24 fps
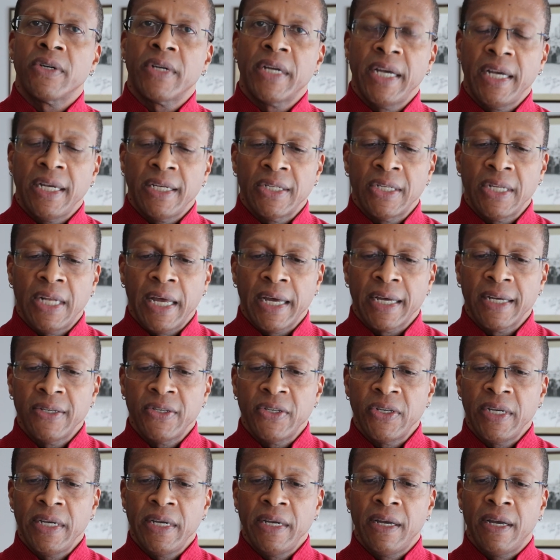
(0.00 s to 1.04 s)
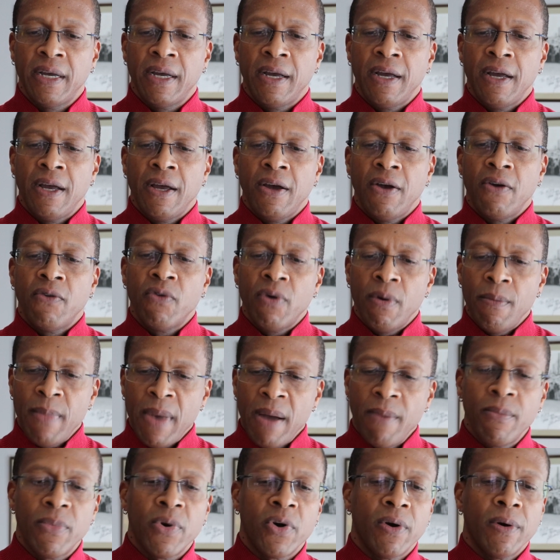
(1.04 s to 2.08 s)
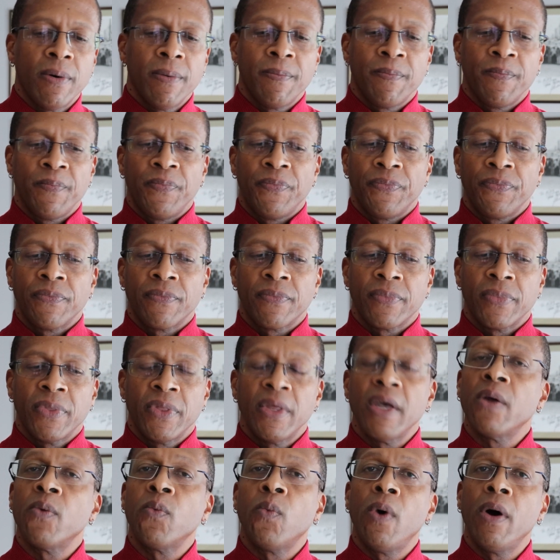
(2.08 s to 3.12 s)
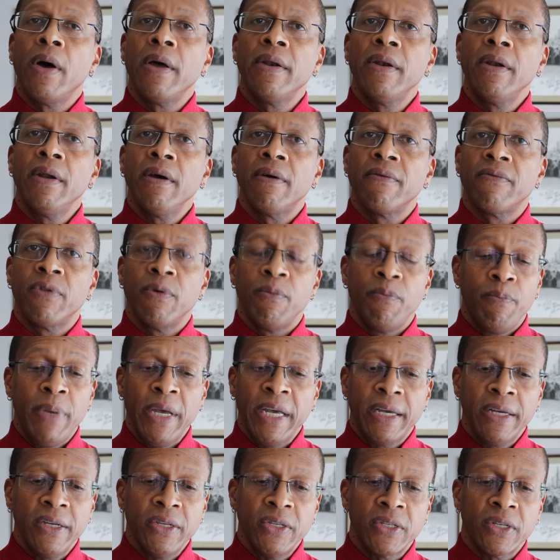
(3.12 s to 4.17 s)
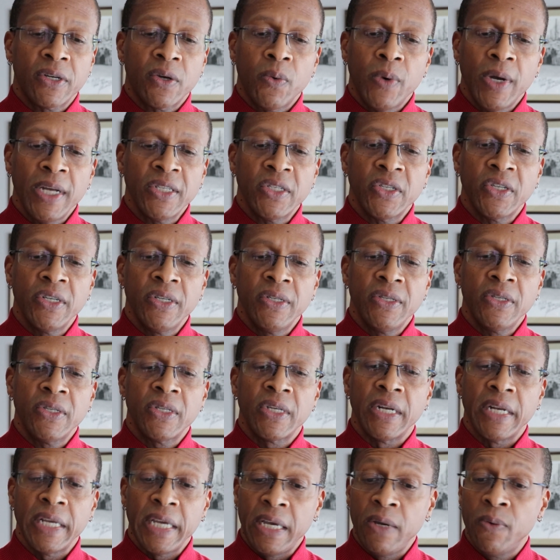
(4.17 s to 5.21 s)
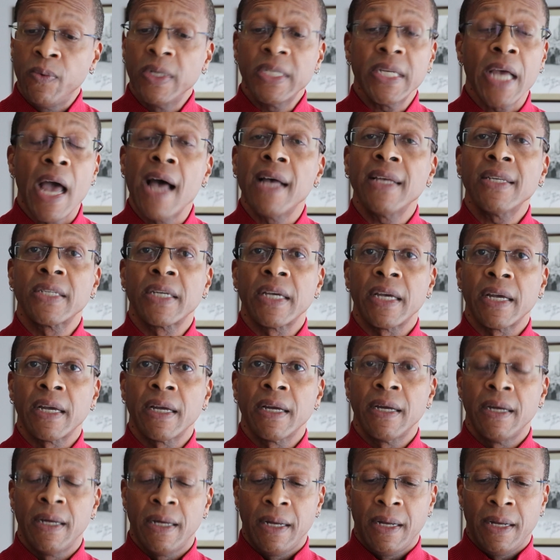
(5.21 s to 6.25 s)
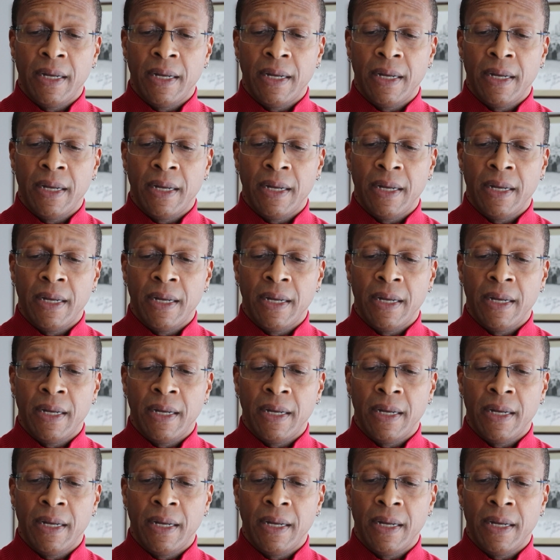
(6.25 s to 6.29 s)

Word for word: King's legacy, remember that one of the biggest questions that he was asking,